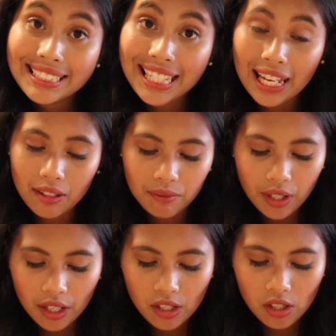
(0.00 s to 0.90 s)
yeah,
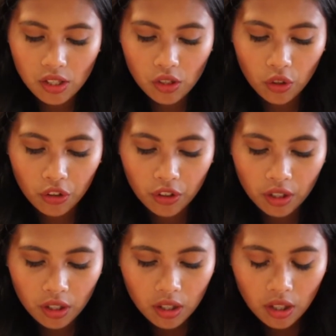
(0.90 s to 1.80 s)
it's your
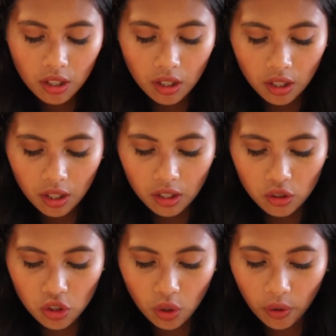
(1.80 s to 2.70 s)

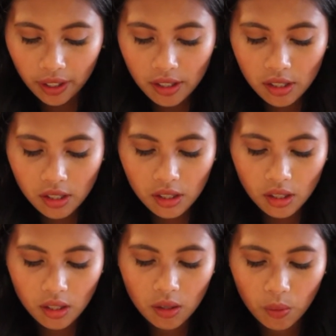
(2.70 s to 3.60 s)
choice
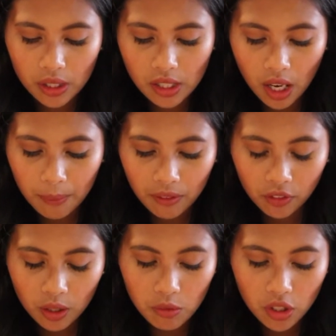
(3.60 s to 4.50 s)
what type of
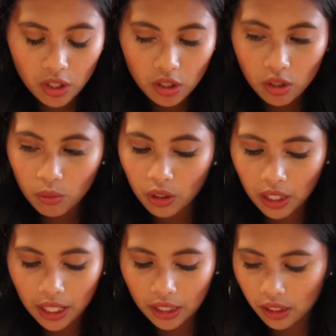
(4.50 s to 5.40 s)
cream cheese you would
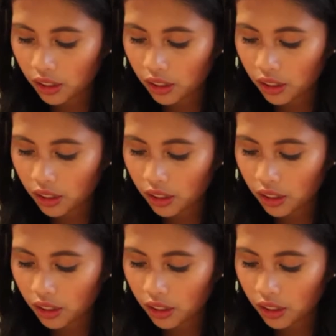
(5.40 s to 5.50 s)
like.